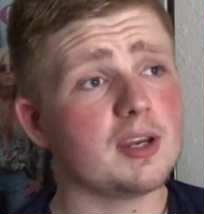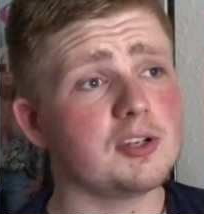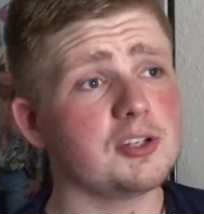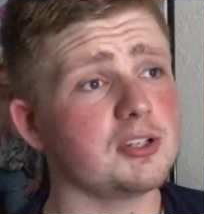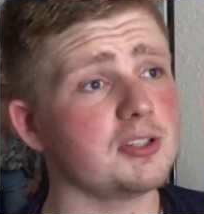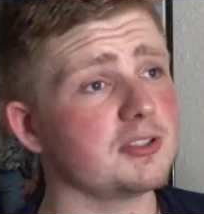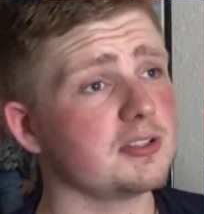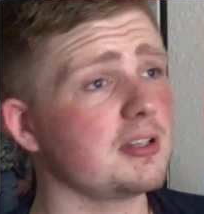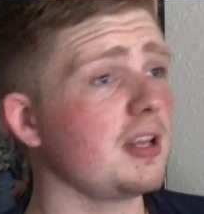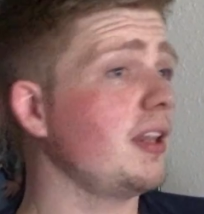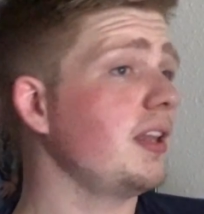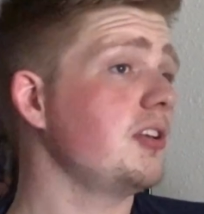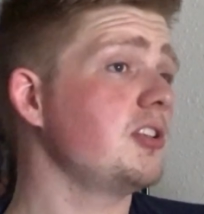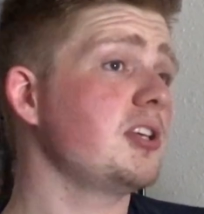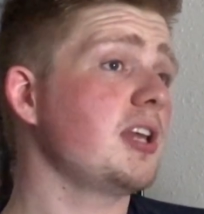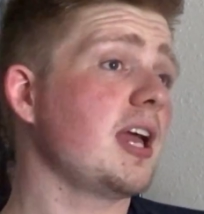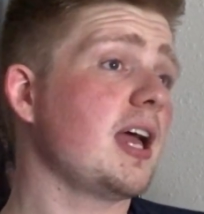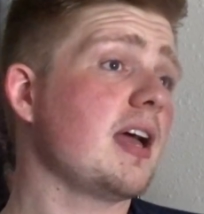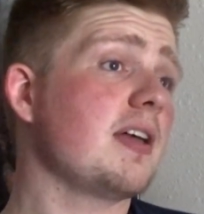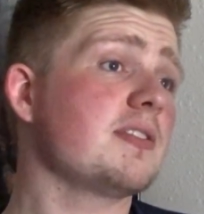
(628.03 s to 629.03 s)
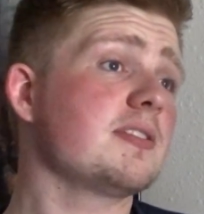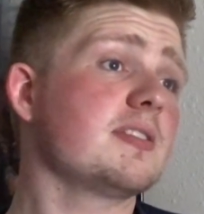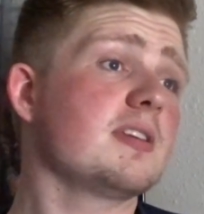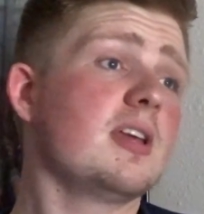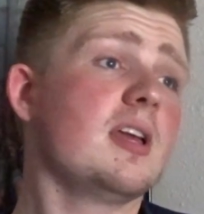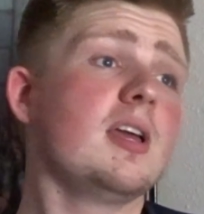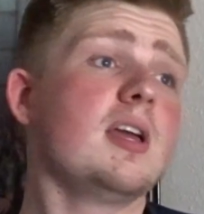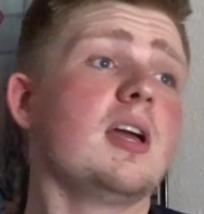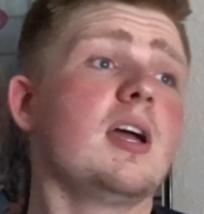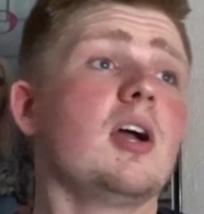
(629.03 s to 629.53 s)
She's not like she has
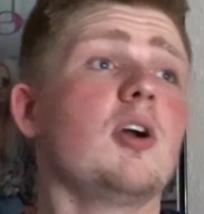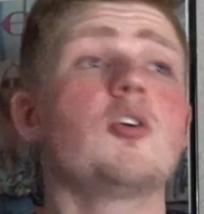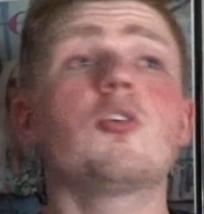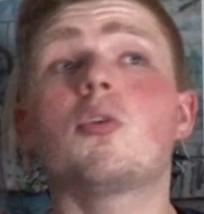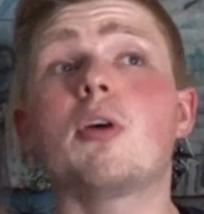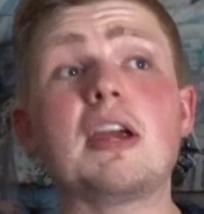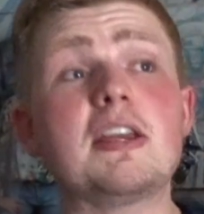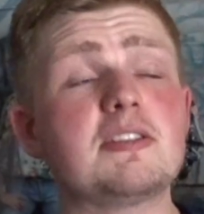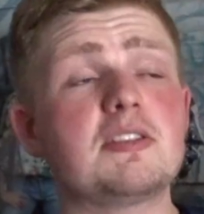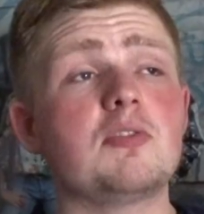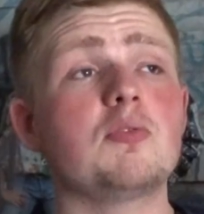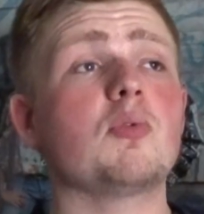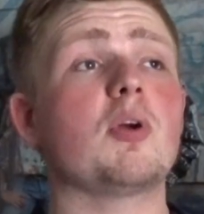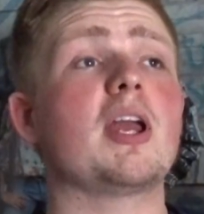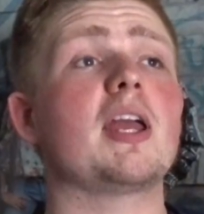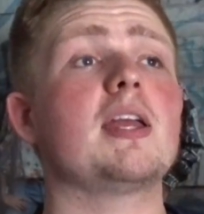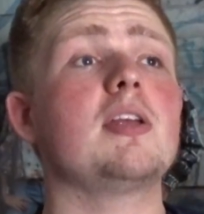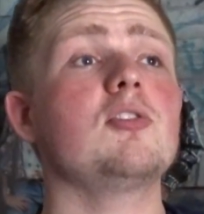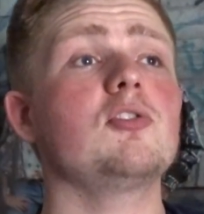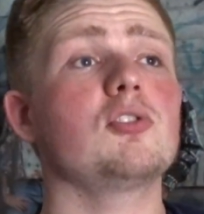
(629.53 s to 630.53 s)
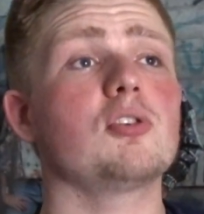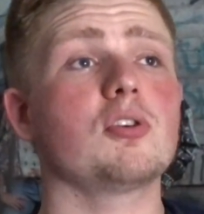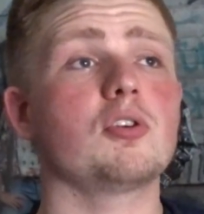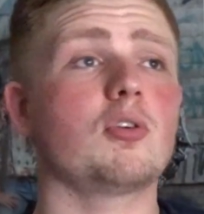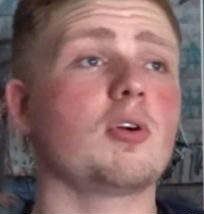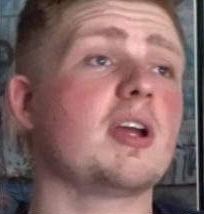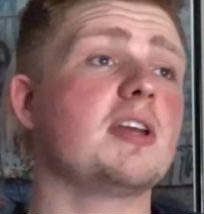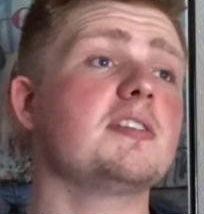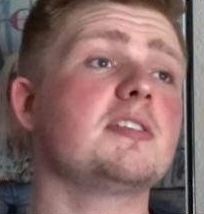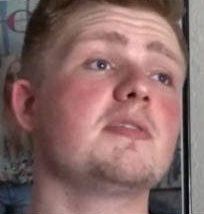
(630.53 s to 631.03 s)
crazy range or
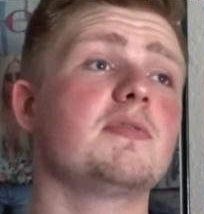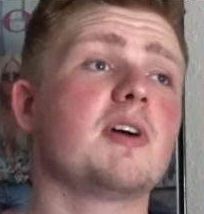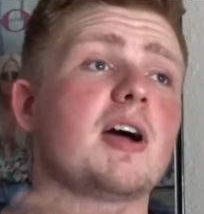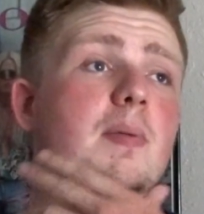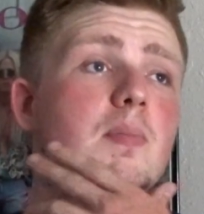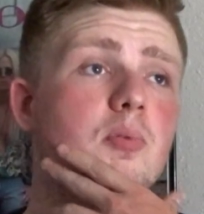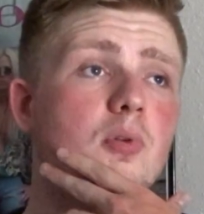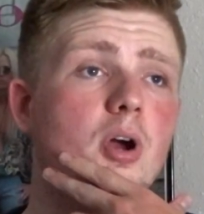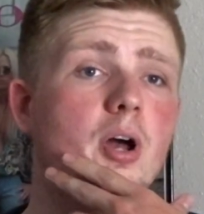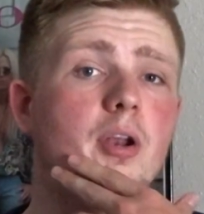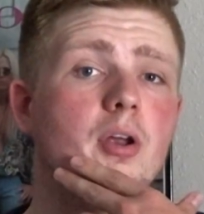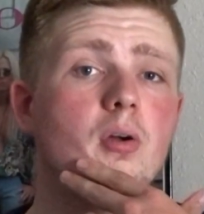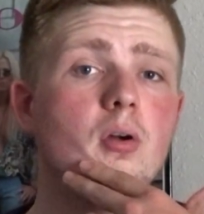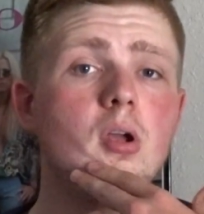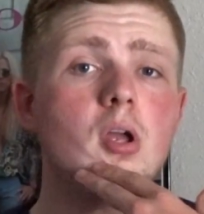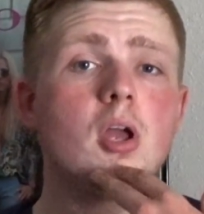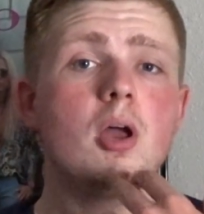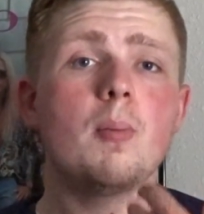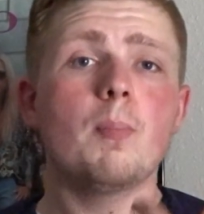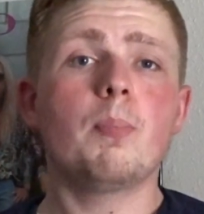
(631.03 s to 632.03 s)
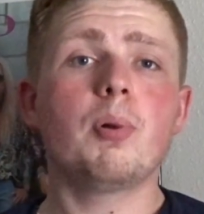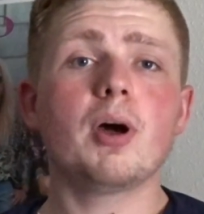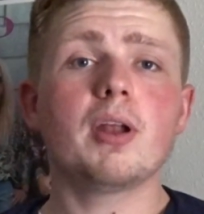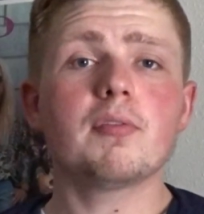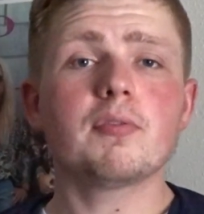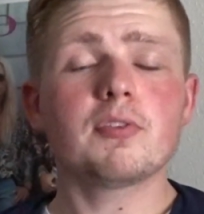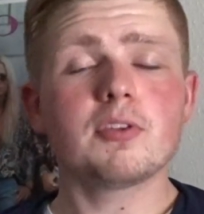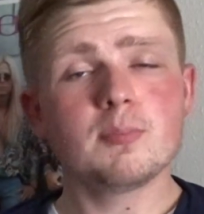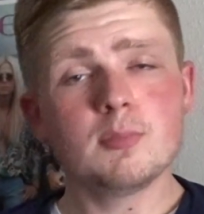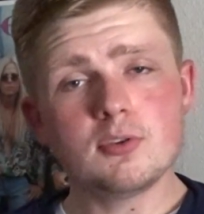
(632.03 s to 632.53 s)
crazy vibrato,
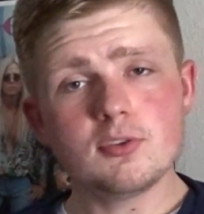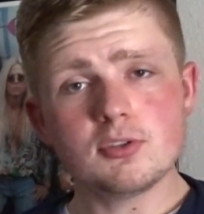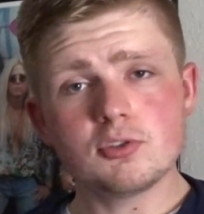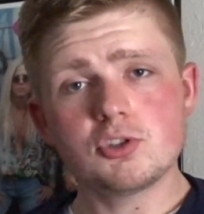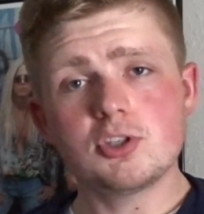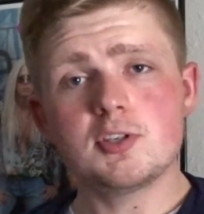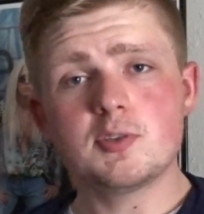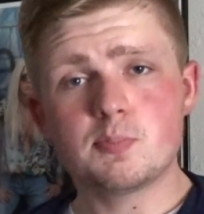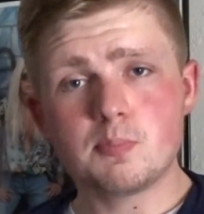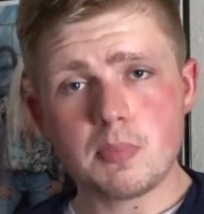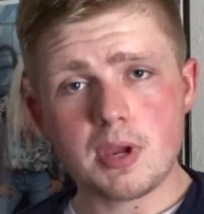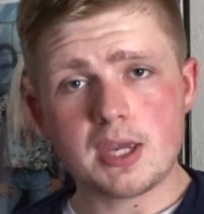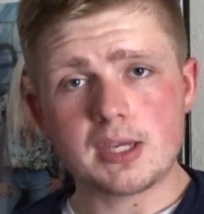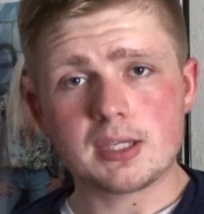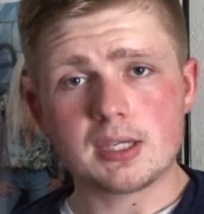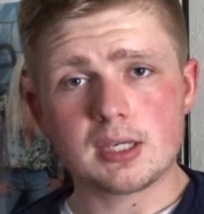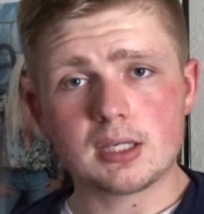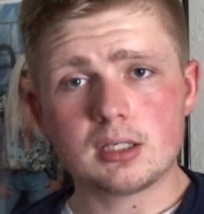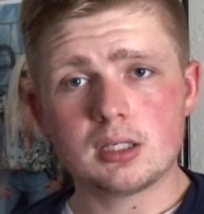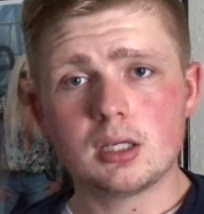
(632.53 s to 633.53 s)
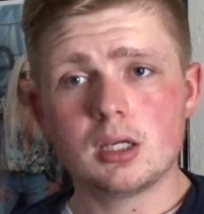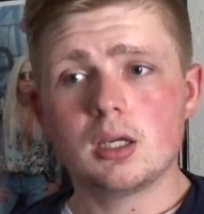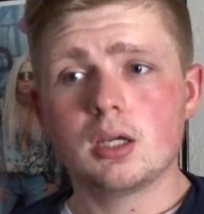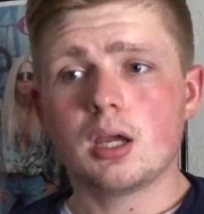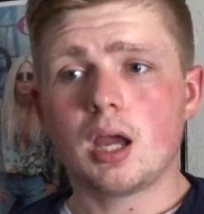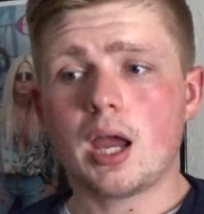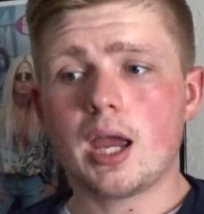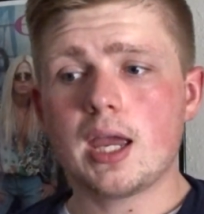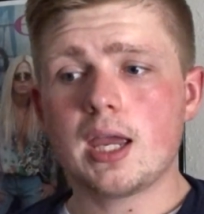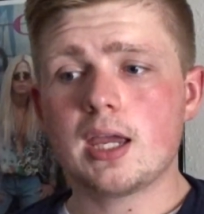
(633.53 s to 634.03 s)
but for the music she's making,
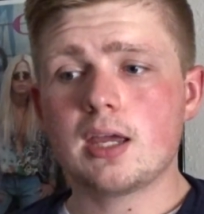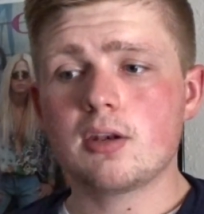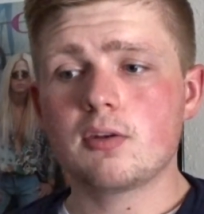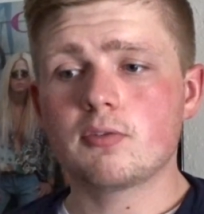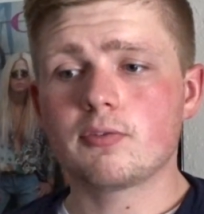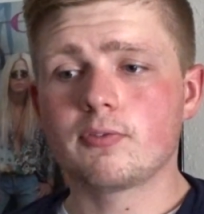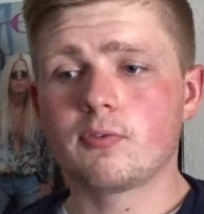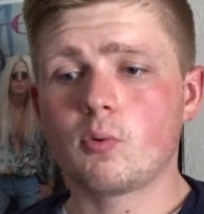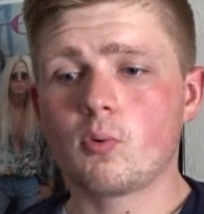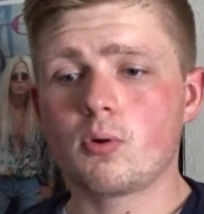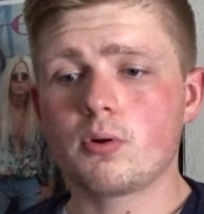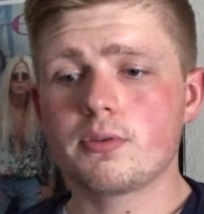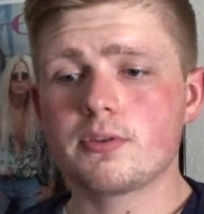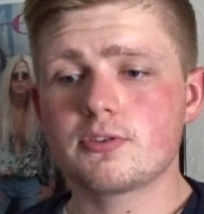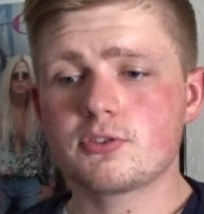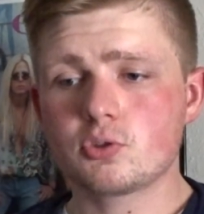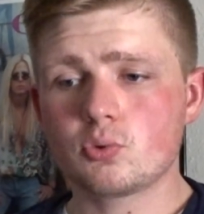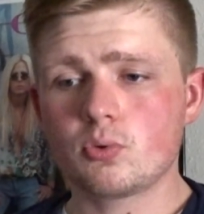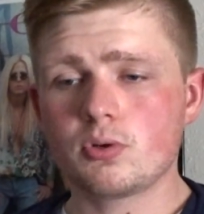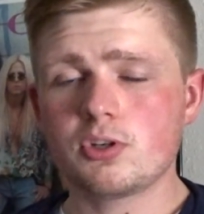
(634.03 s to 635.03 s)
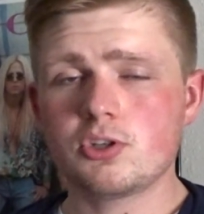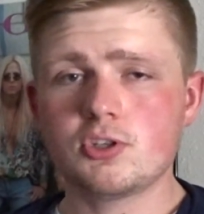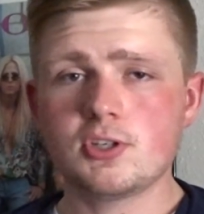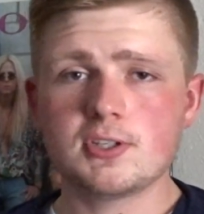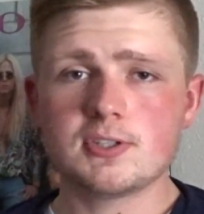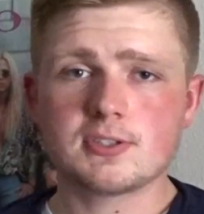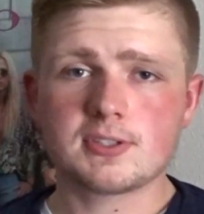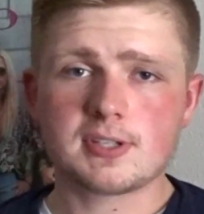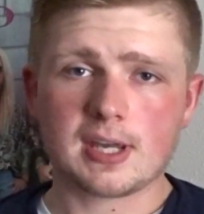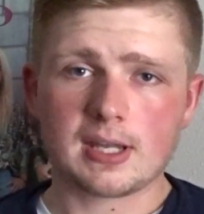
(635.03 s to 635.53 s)
and for the story
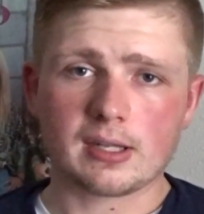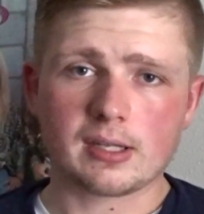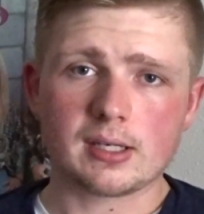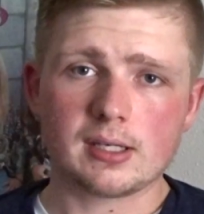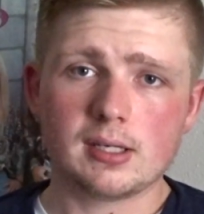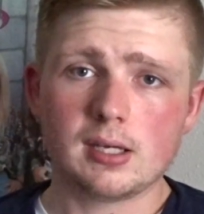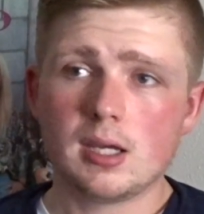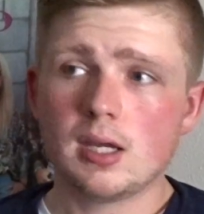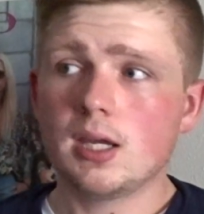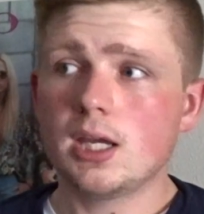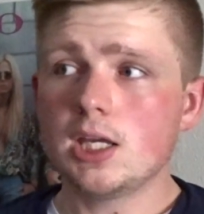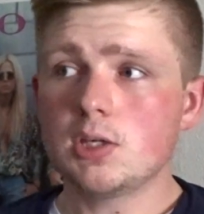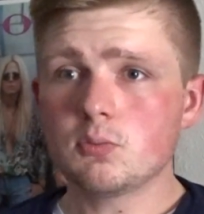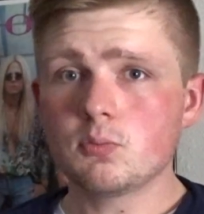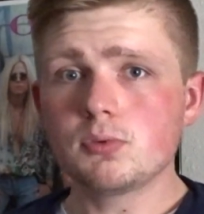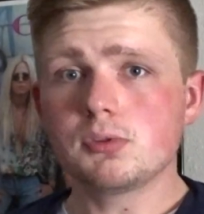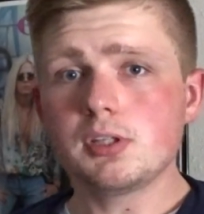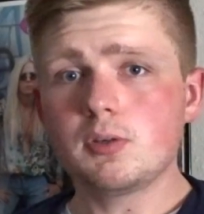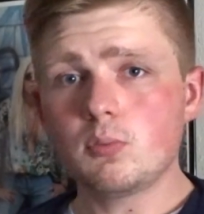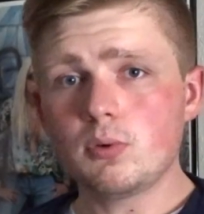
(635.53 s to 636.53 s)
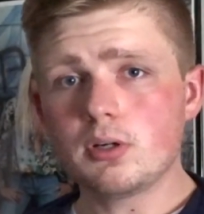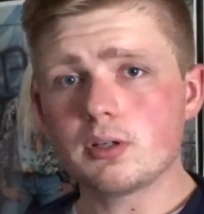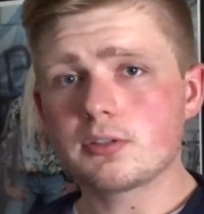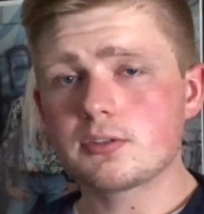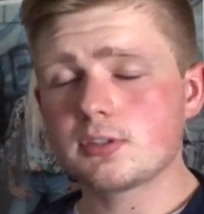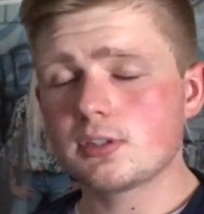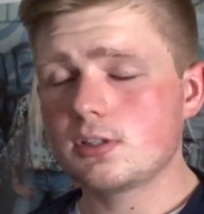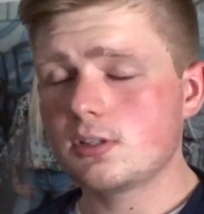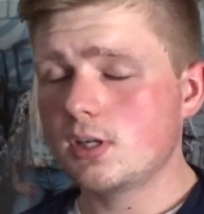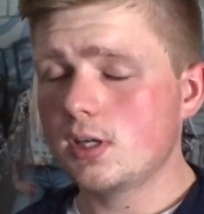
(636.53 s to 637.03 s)
she's telling, it really
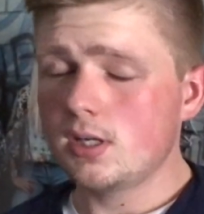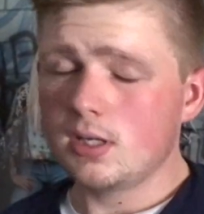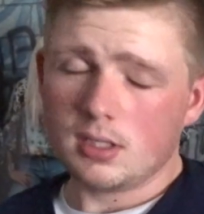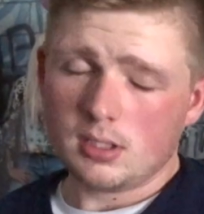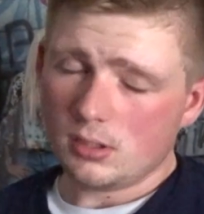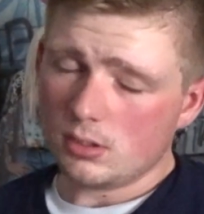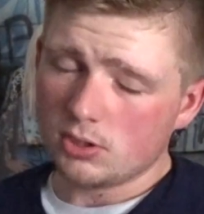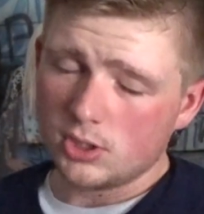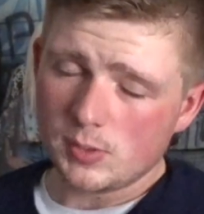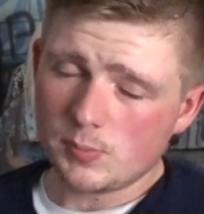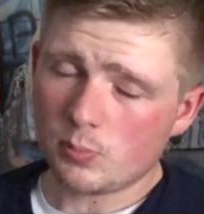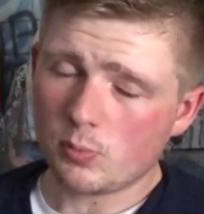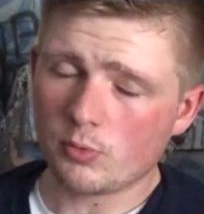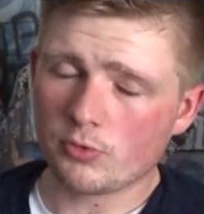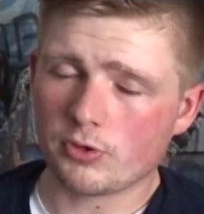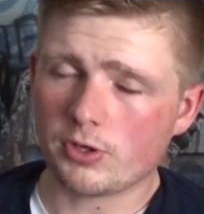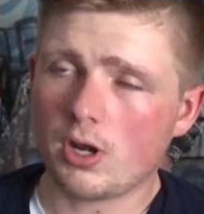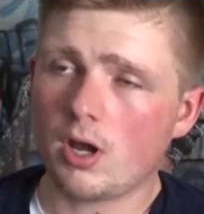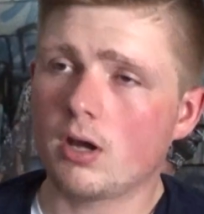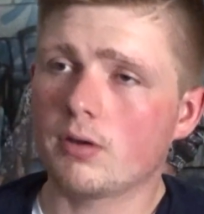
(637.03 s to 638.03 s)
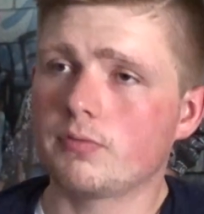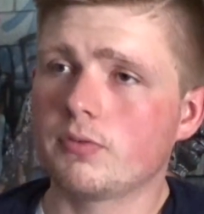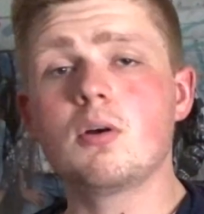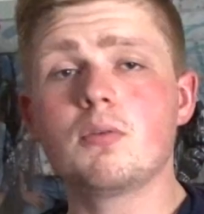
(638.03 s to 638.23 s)
works, and, and, and she pulls it off.